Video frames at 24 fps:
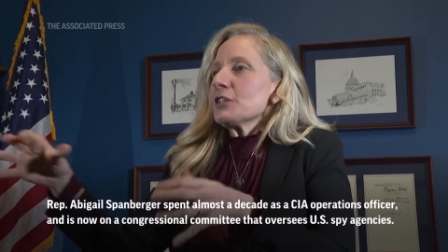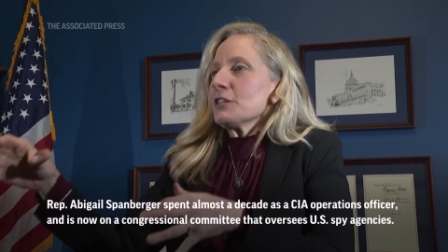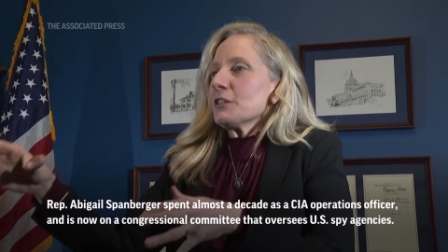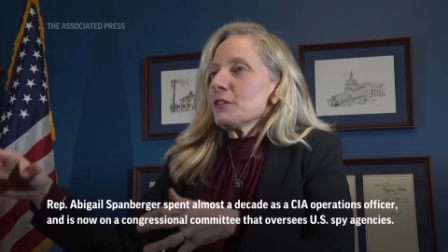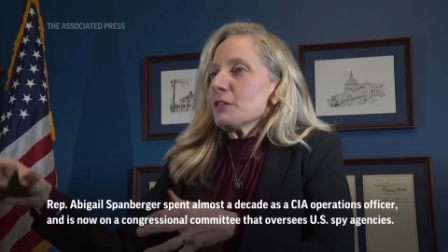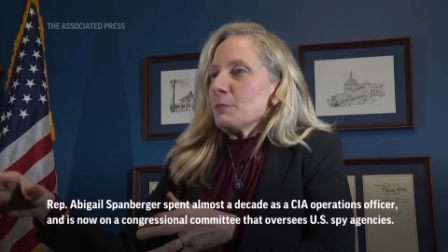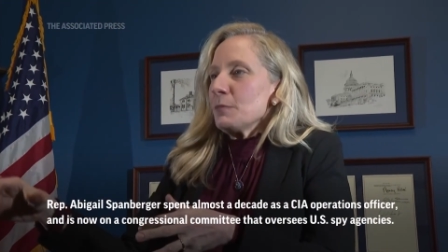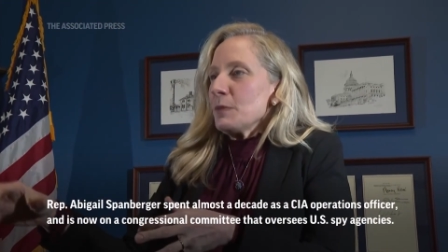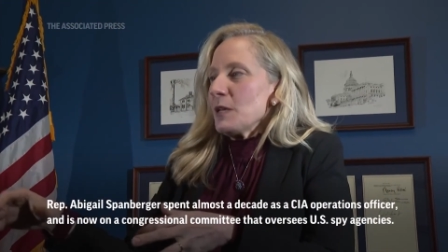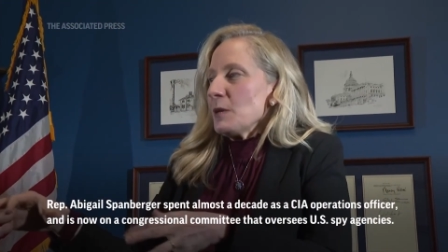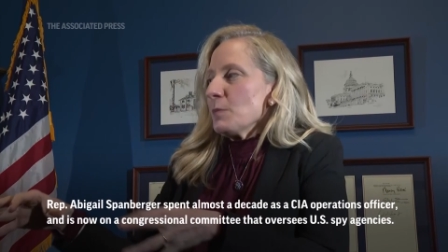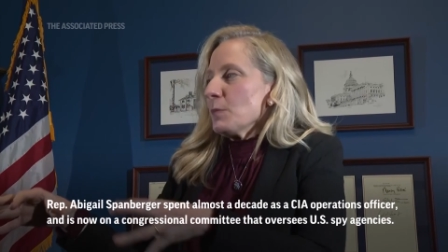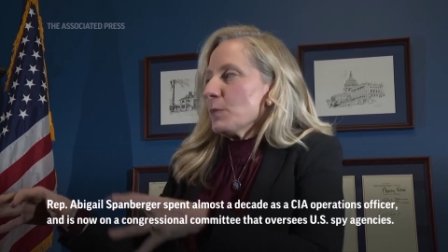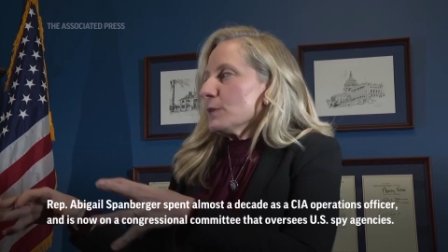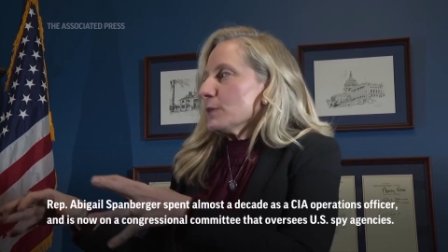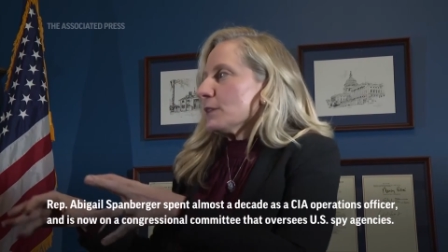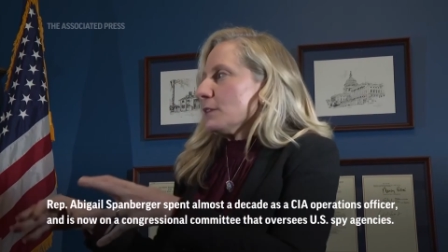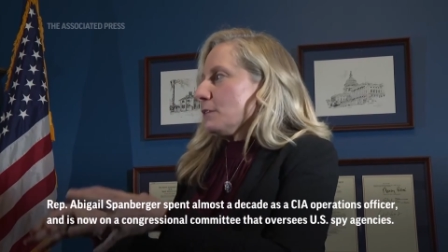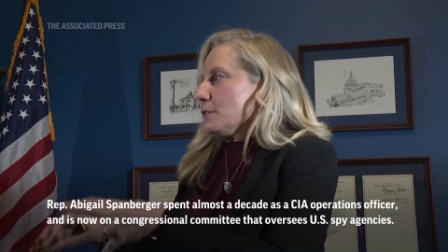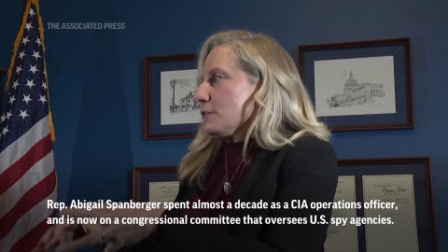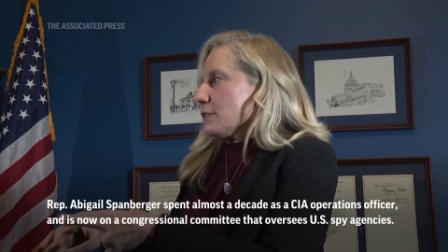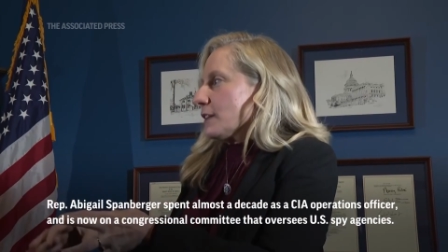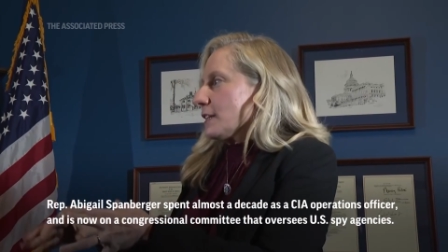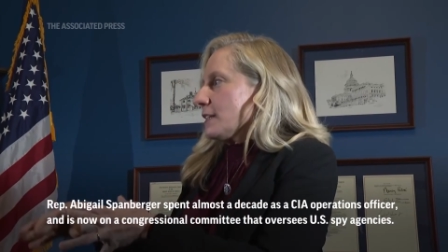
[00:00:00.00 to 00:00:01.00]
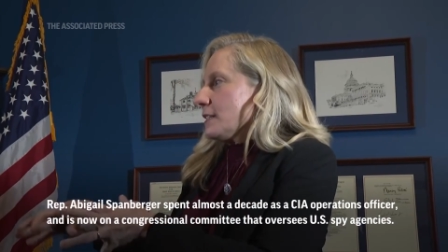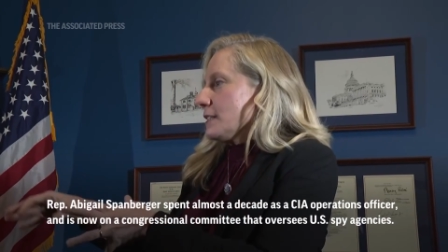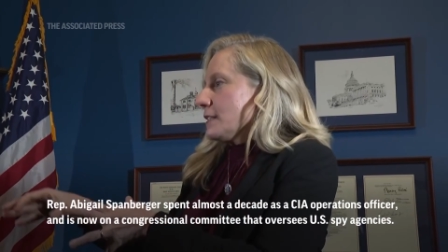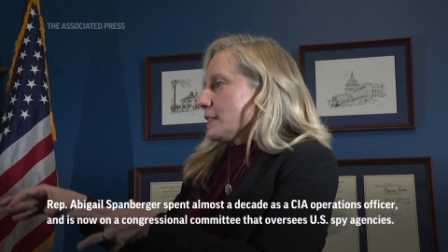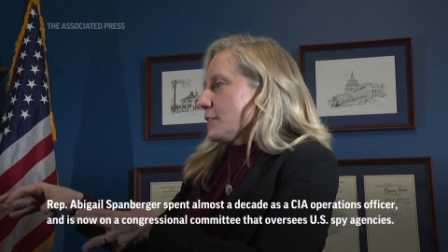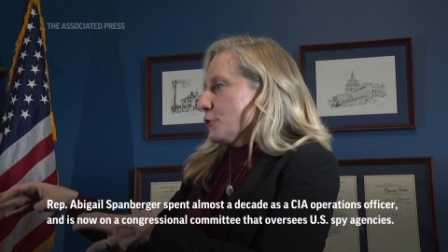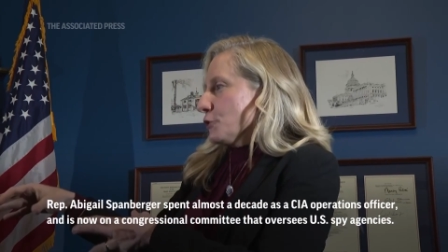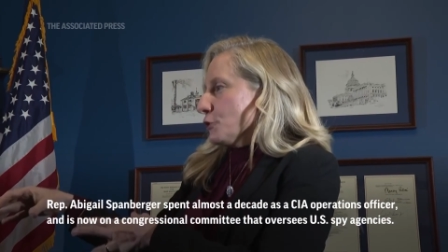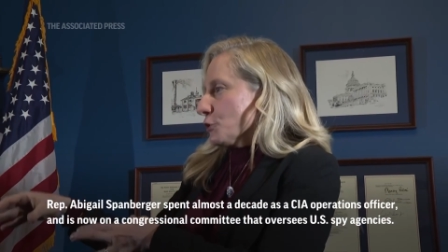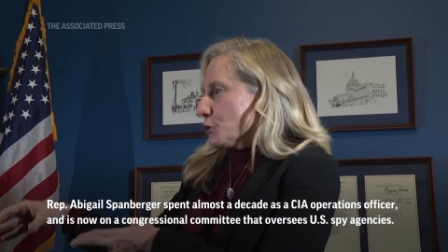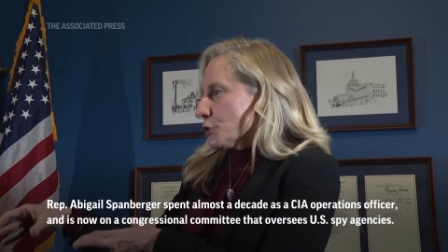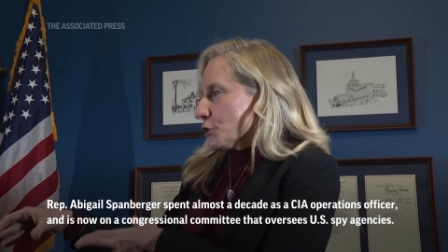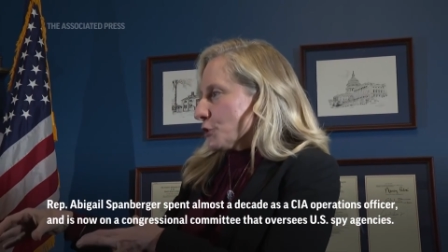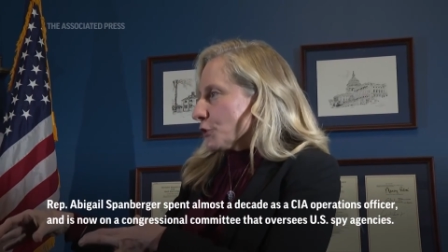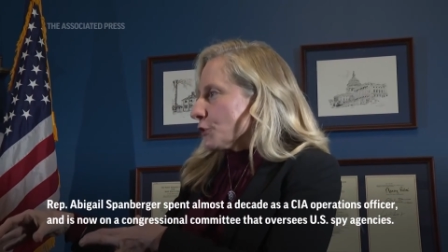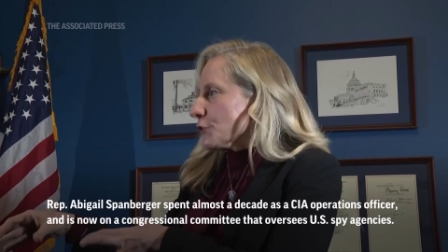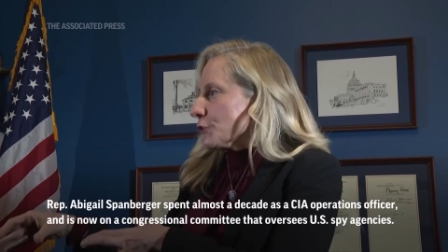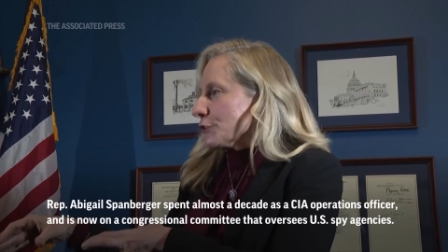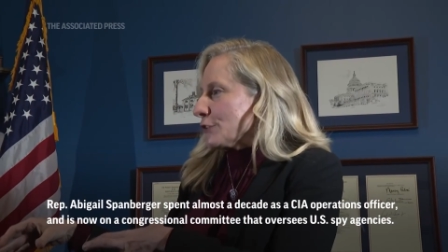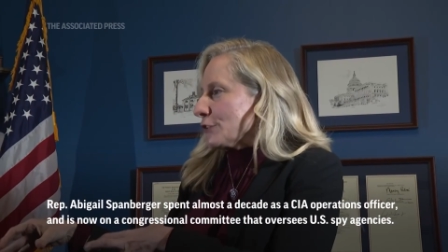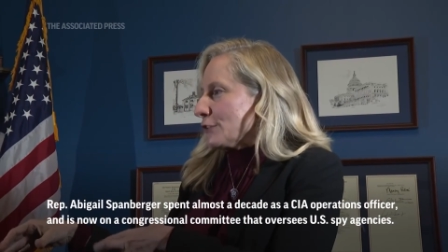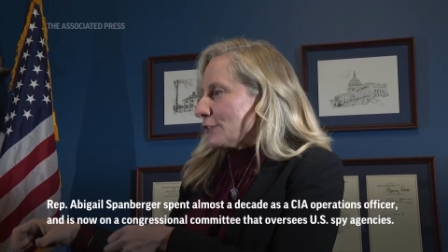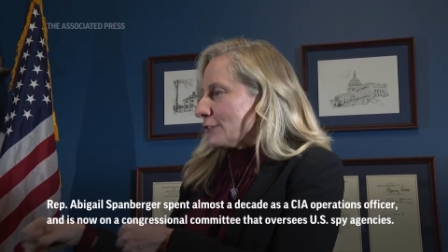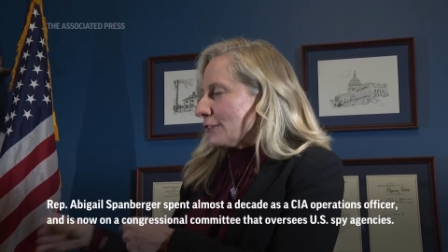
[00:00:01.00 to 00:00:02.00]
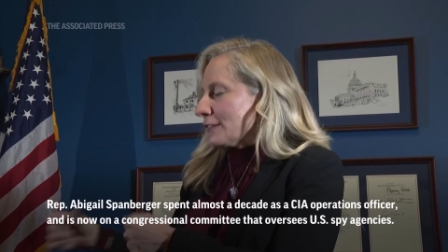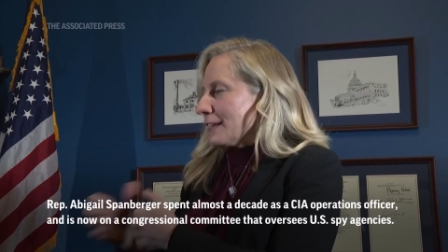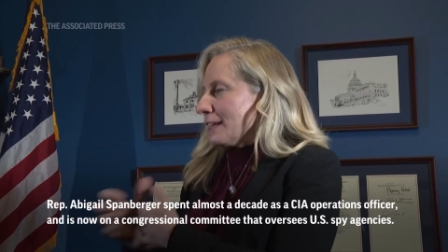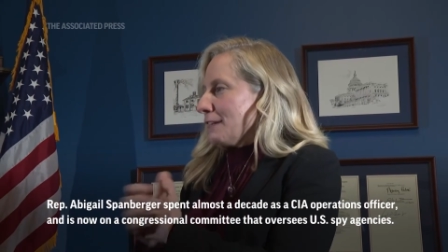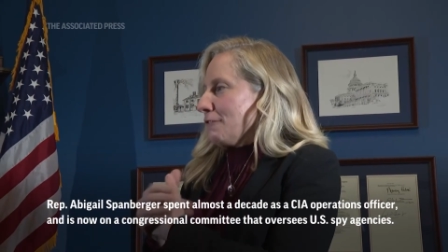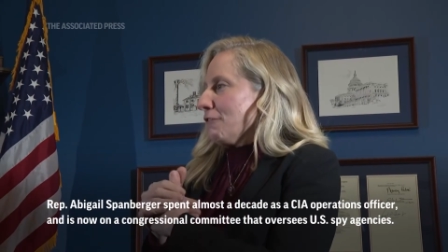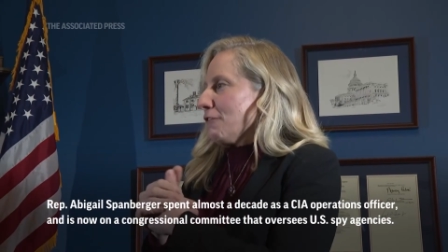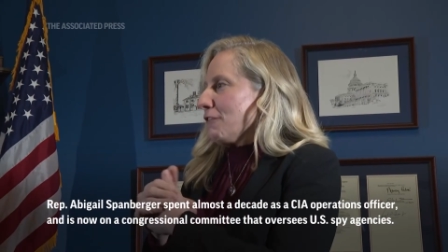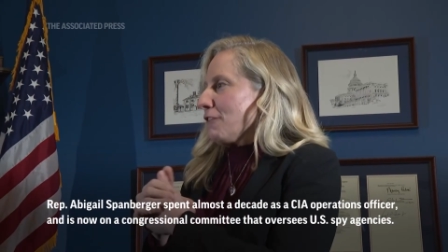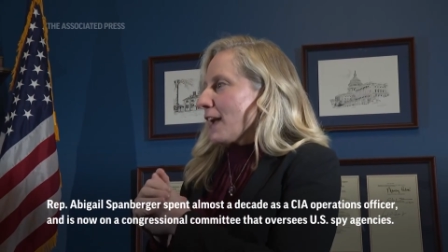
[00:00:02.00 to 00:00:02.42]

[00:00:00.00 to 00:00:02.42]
to the people and friends in your circle and